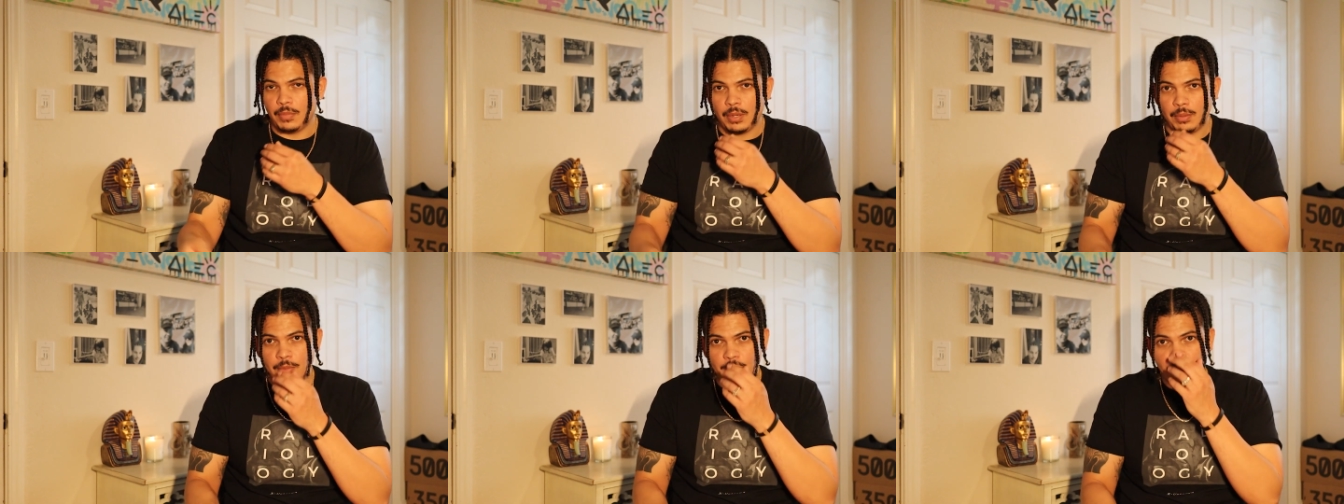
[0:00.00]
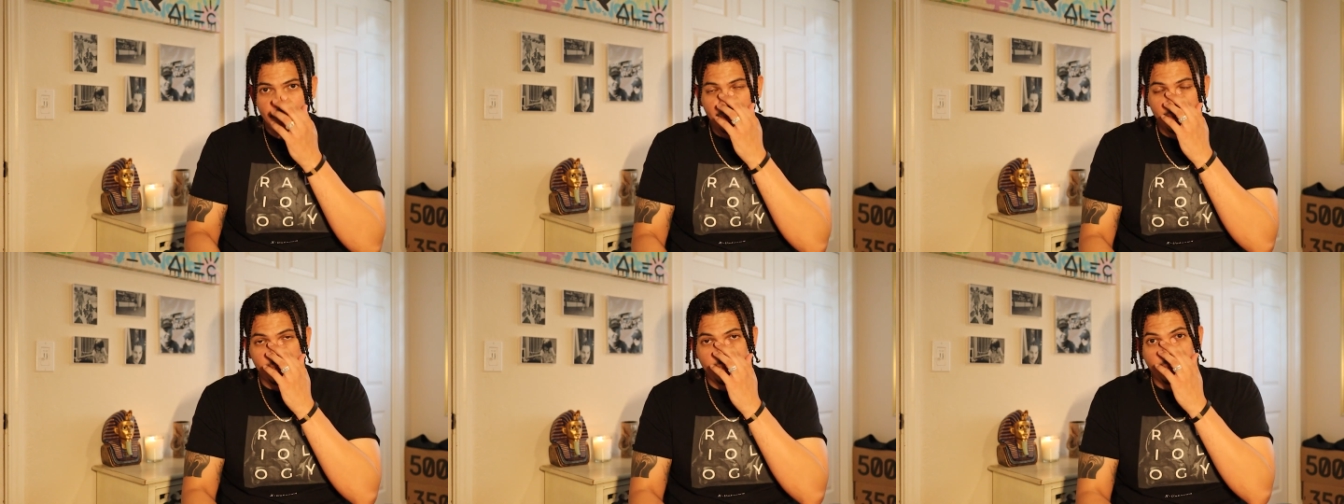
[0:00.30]

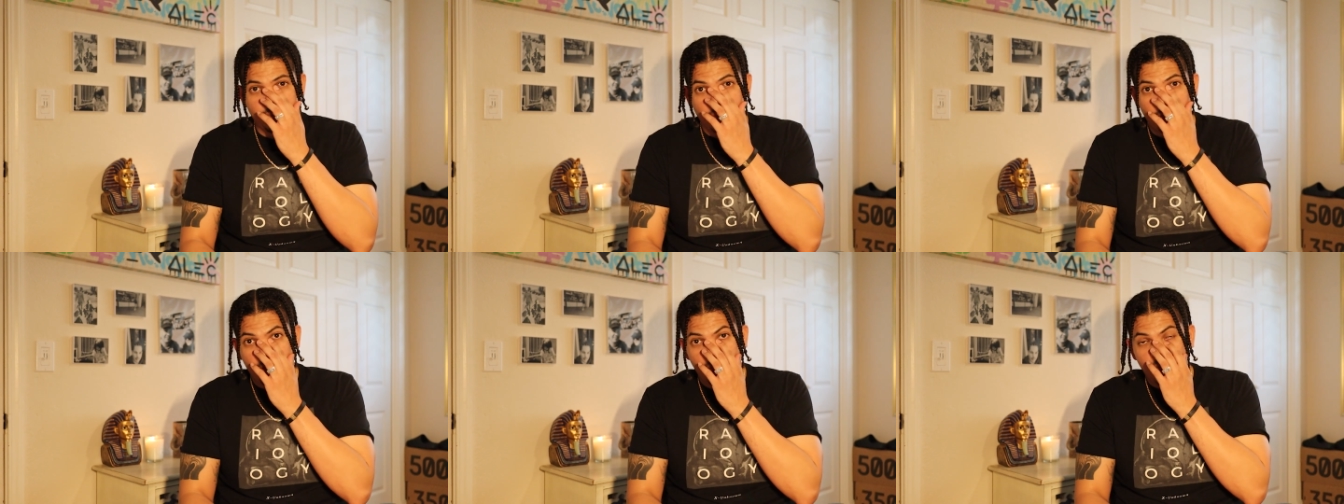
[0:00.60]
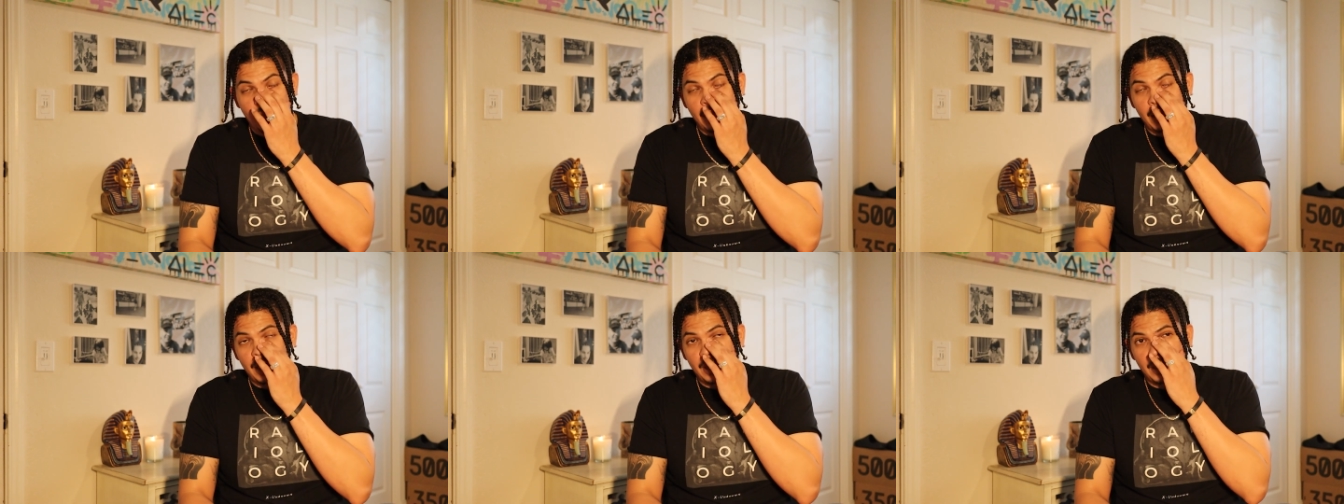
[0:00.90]
images,
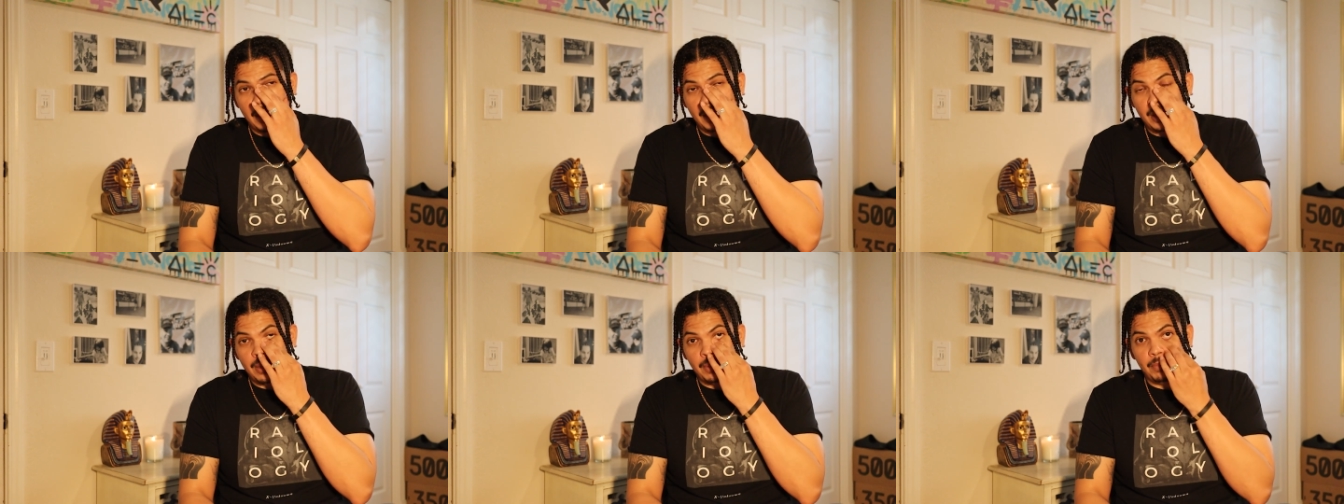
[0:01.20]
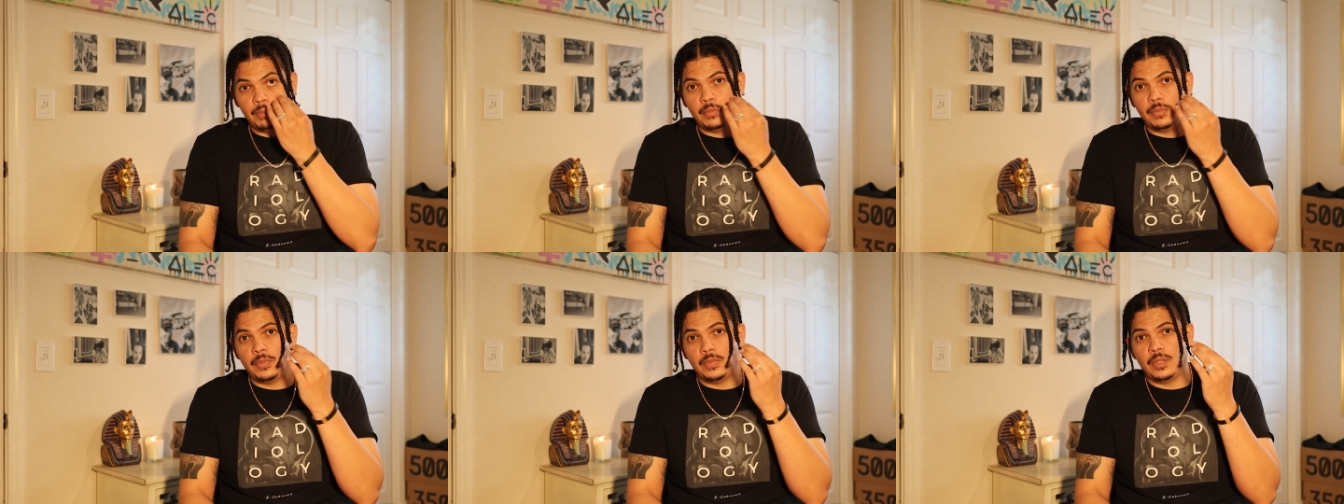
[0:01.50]

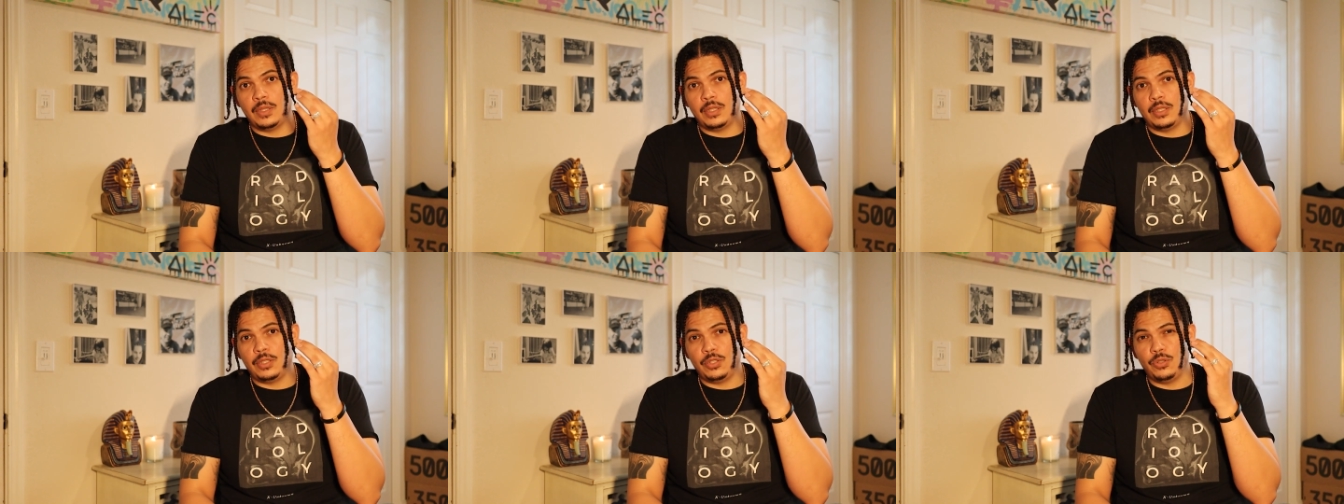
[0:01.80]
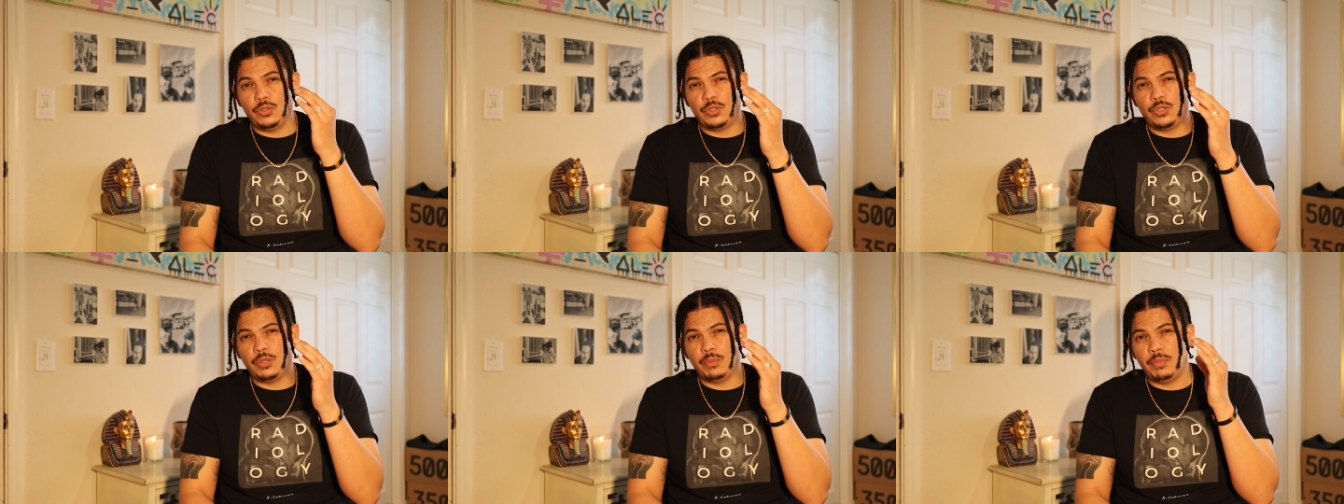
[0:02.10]

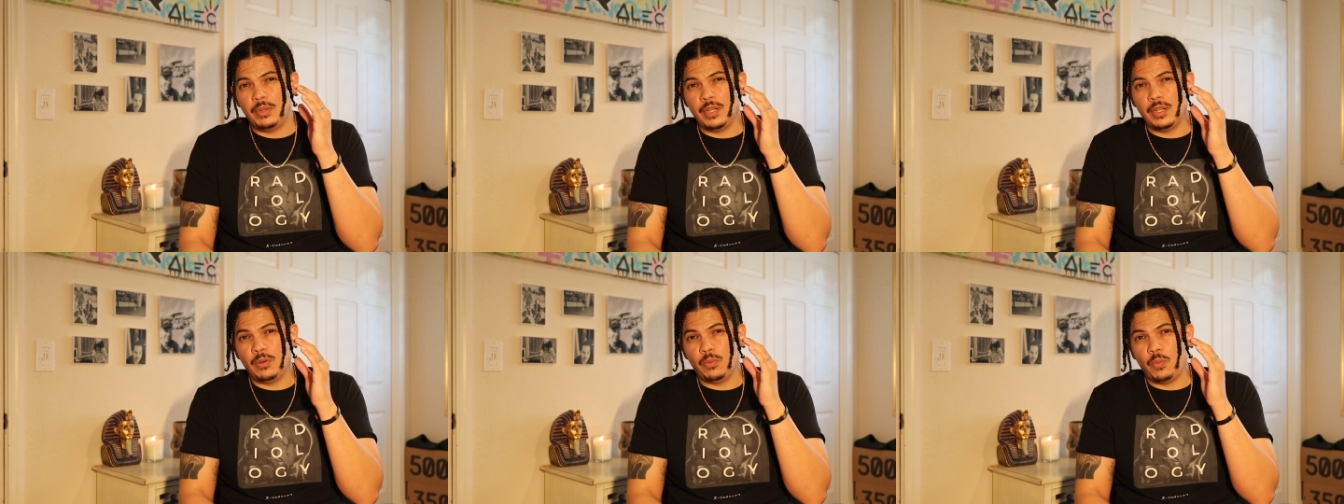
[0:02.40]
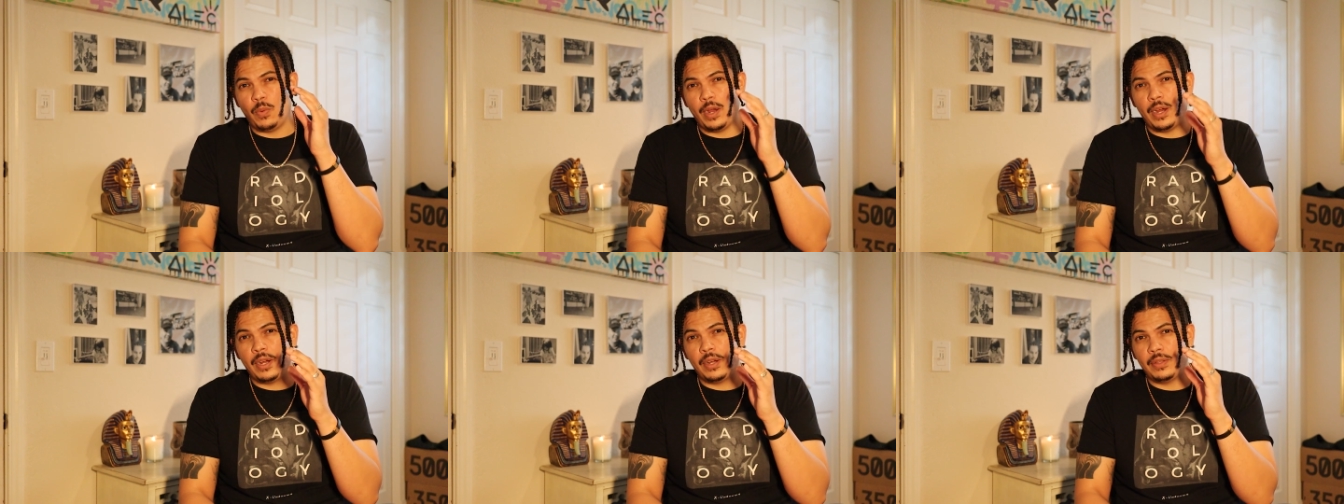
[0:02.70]
you should be
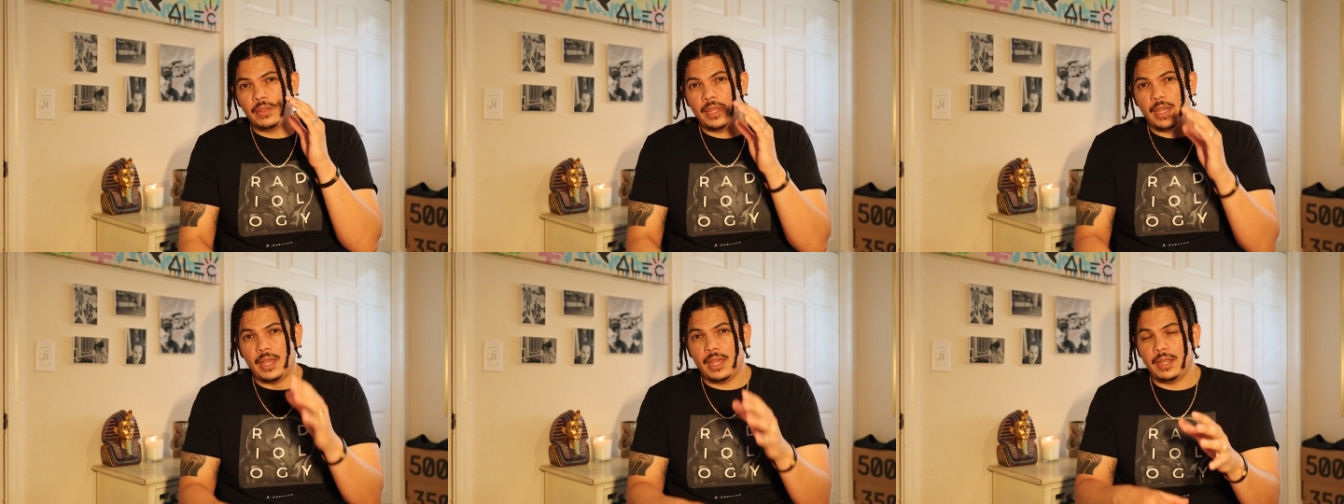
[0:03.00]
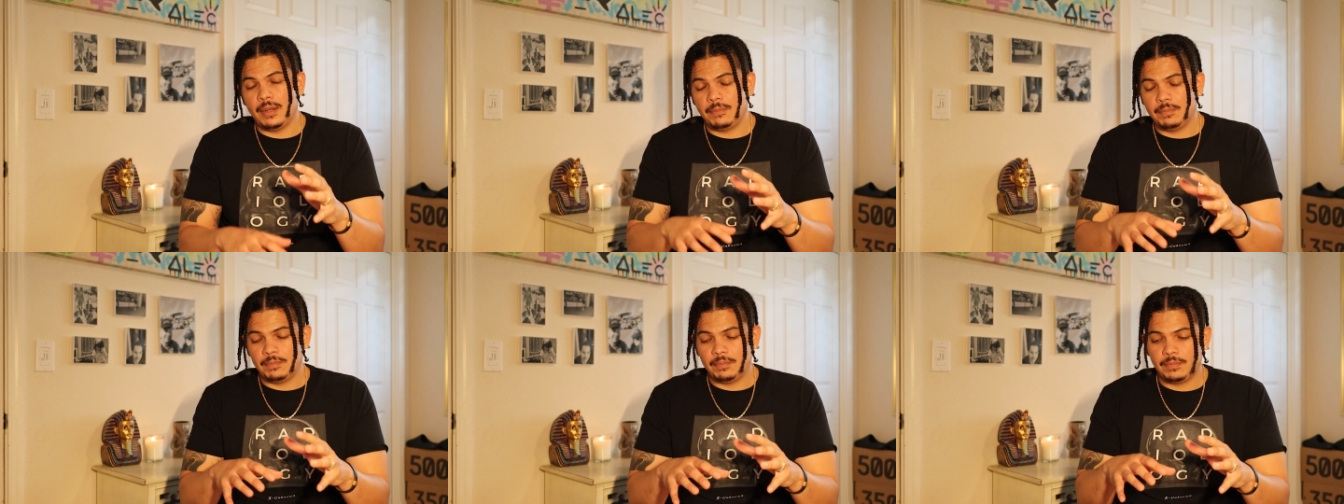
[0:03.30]
aware
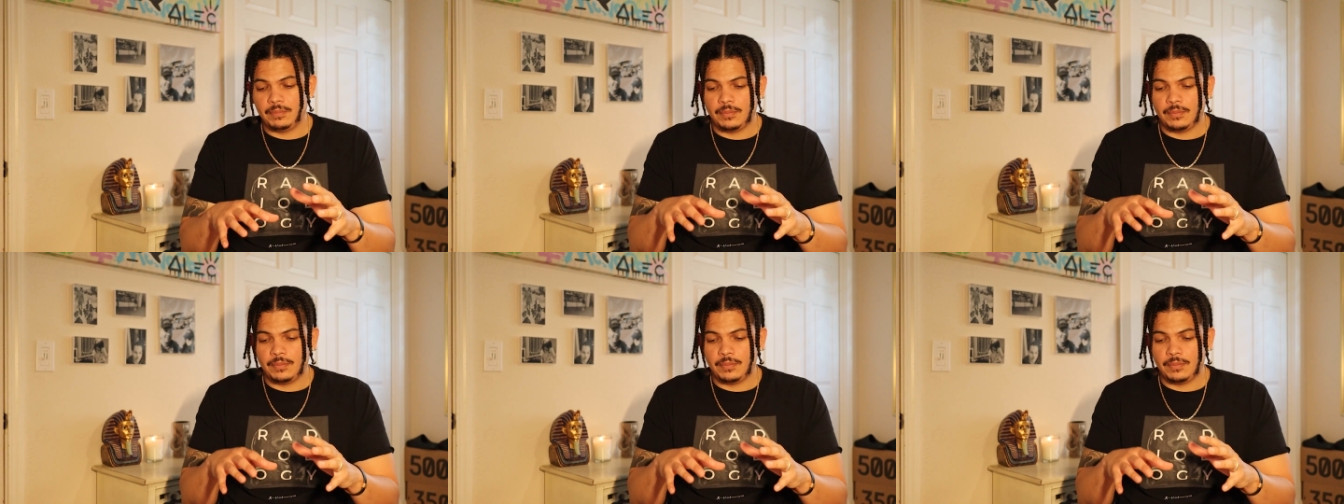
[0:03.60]
that